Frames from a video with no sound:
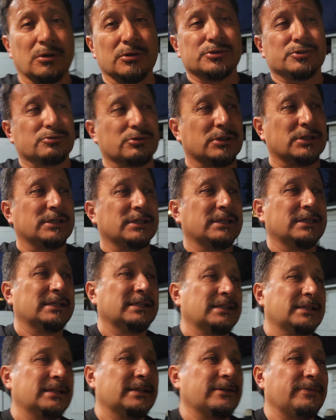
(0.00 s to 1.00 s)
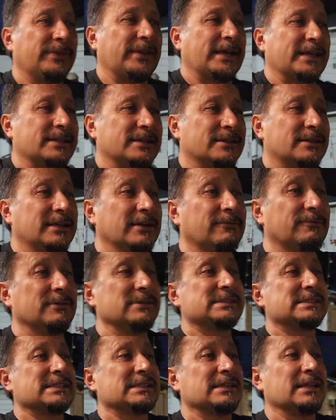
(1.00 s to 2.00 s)
Ultra. And the
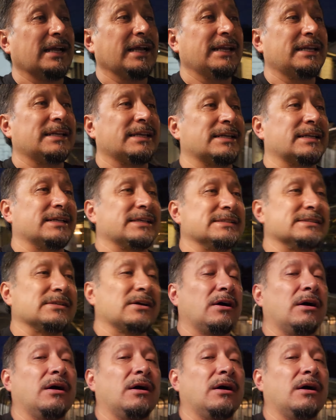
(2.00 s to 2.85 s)
difference in lighting is